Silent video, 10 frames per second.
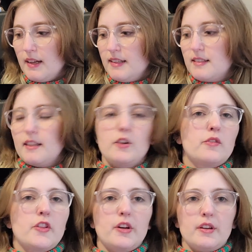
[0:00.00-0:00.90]
It slid
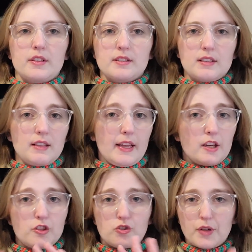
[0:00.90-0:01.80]
over the hooks like
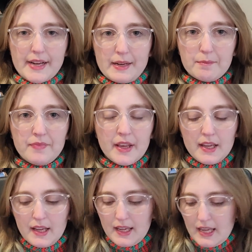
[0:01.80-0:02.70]
a dream.
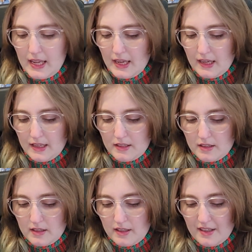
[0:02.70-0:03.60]
And
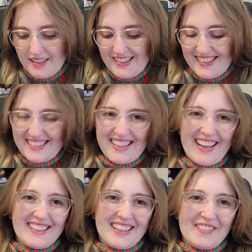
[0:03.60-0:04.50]

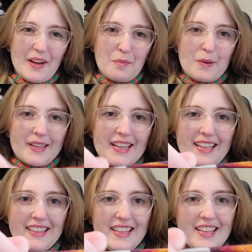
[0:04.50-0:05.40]
I love how pretty
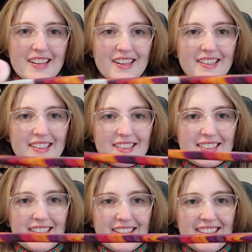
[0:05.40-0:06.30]
the yarn hooks
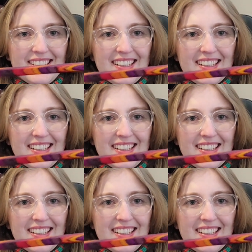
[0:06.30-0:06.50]
are.